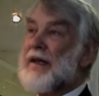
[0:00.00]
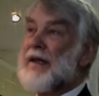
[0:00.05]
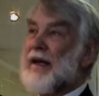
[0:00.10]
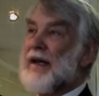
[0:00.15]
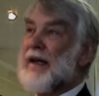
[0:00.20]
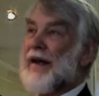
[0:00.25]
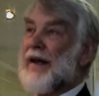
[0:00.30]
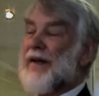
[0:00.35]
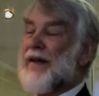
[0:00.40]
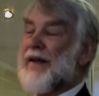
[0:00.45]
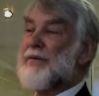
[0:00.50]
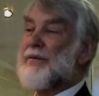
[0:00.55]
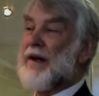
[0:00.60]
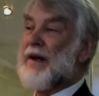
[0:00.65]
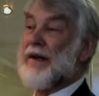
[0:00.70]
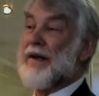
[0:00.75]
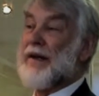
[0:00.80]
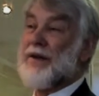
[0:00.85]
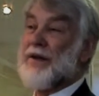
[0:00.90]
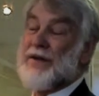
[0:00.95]
And then what
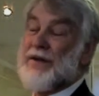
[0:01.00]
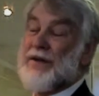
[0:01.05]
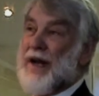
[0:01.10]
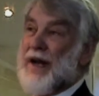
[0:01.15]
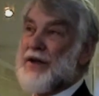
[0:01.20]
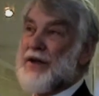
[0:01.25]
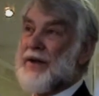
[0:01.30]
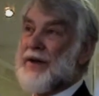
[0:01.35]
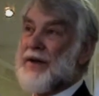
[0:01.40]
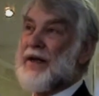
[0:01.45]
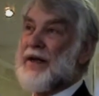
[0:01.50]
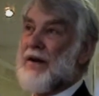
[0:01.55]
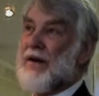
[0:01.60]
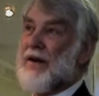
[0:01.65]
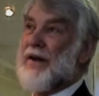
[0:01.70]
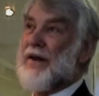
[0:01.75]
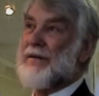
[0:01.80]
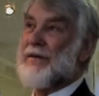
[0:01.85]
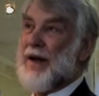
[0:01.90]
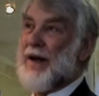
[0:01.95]
I do is I treat all
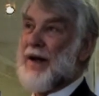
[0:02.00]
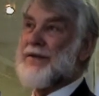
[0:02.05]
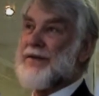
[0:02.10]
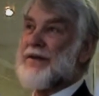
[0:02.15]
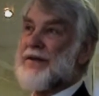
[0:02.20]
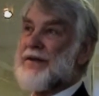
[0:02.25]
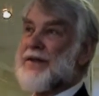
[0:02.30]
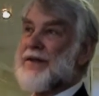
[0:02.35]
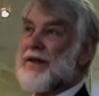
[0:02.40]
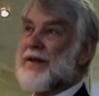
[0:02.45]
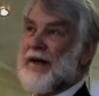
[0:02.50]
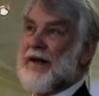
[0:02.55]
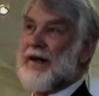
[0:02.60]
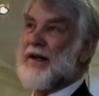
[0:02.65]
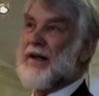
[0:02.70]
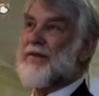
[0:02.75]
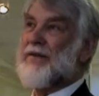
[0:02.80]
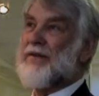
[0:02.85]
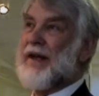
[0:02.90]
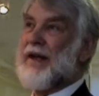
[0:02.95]
of the muscles that are
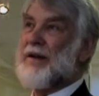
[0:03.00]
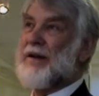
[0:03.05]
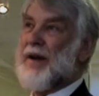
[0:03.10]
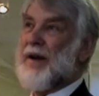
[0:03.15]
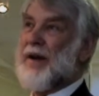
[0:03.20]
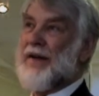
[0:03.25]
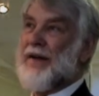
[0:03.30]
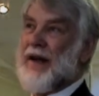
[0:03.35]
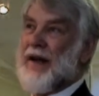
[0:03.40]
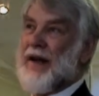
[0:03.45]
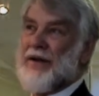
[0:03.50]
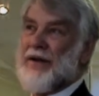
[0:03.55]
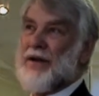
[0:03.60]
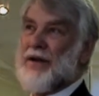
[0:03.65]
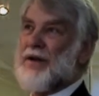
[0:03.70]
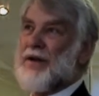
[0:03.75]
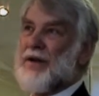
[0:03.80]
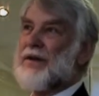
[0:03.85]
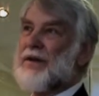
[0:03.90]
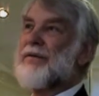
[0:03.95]
innervated by that nerve
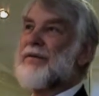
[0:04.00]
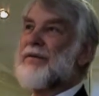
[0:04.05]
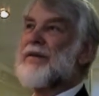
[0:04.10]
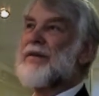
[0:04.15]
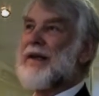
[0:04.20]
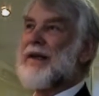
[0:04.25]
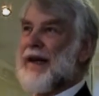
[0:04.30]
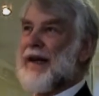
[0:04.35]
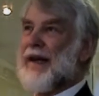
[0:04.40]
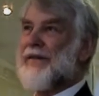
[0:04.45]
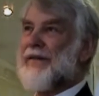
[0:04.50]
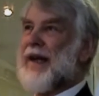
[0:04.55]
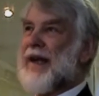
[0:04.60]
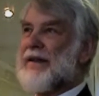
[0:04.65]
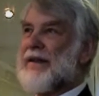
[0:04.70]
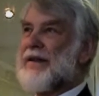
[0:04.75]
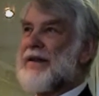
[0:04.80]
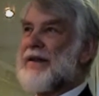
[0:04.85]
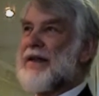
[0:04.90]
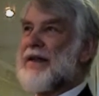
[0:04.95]
root, and that
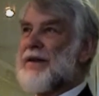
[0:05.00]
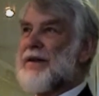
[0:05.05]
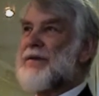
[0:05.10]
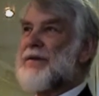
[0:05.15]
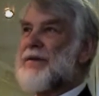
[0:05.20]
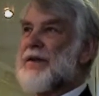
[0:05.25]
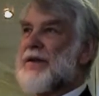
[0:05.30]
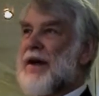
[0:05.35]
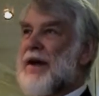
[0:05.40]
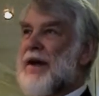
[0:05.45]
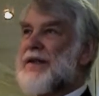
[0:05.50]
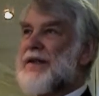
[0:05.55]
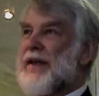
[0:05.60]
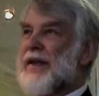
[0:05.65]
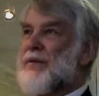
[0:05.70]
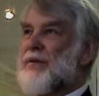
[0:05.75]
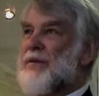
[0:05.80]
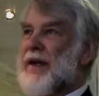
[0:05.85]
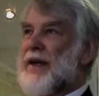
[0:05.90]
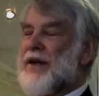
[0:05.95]
starts
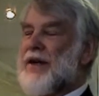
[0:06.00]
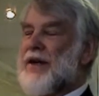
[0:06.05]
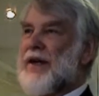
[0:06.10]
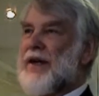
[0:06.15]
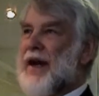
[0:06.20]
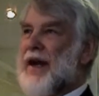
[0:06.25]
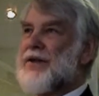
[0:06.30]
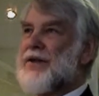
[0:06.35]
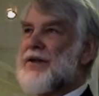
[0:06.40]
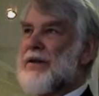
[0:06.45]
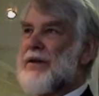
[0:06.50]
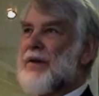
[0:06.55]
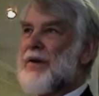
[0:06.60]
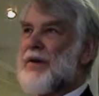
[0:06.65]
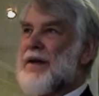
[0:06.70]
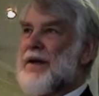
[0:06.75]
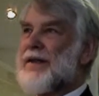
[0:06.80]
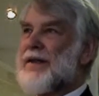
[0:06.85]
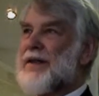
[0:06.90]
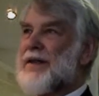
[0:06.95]
the re-education
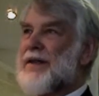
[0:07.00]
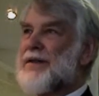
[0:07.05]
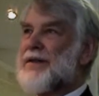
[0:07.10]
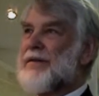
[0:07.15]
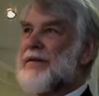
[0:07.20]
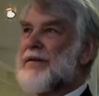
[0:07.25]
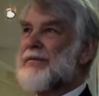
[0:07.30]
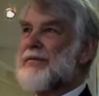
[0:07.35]
process.